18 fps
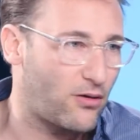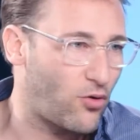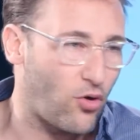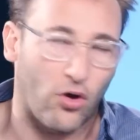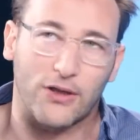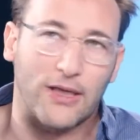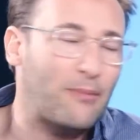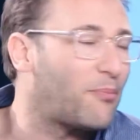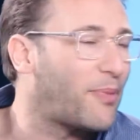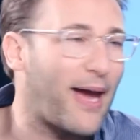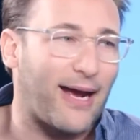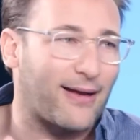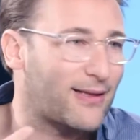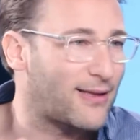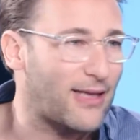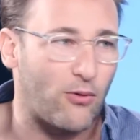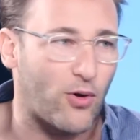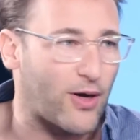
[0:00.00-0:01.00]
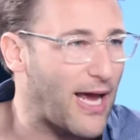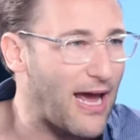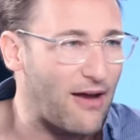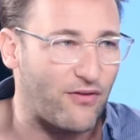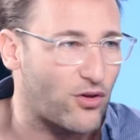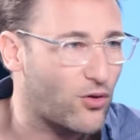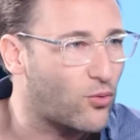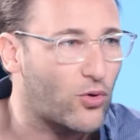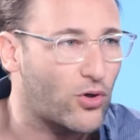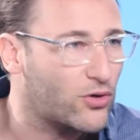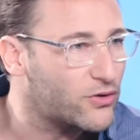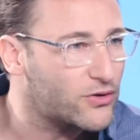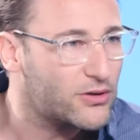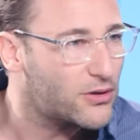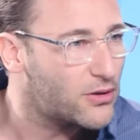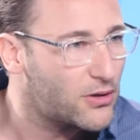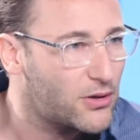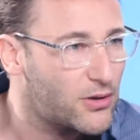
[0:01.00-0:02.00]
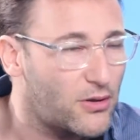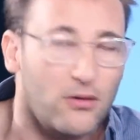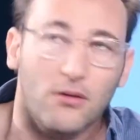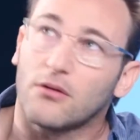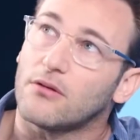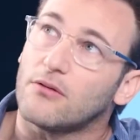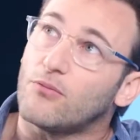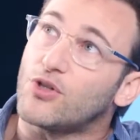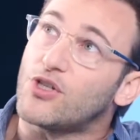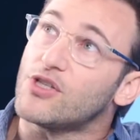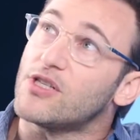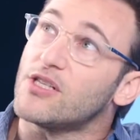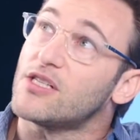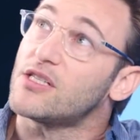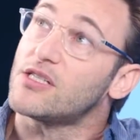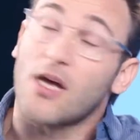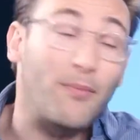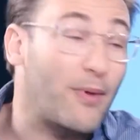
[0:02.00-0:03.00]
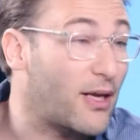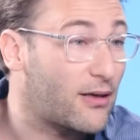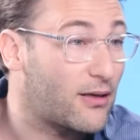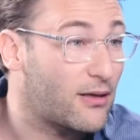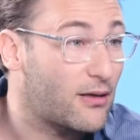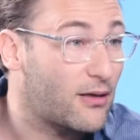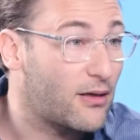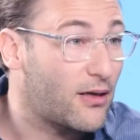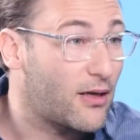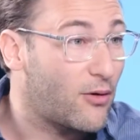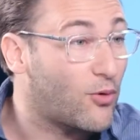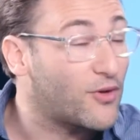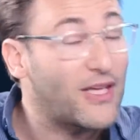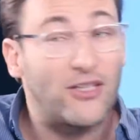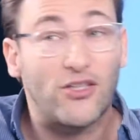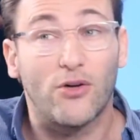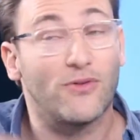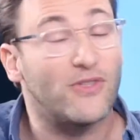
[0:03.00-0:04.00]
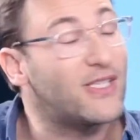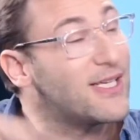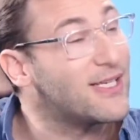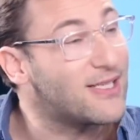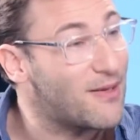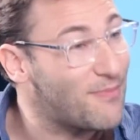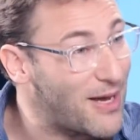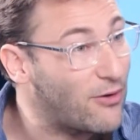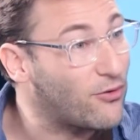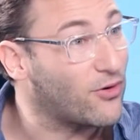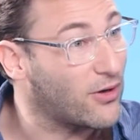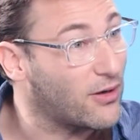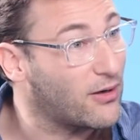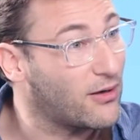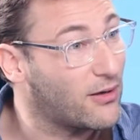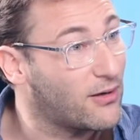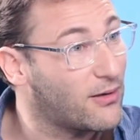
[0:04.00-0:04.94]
called impact that they want to have in the world, which is the summit. What they don't see is the mountain.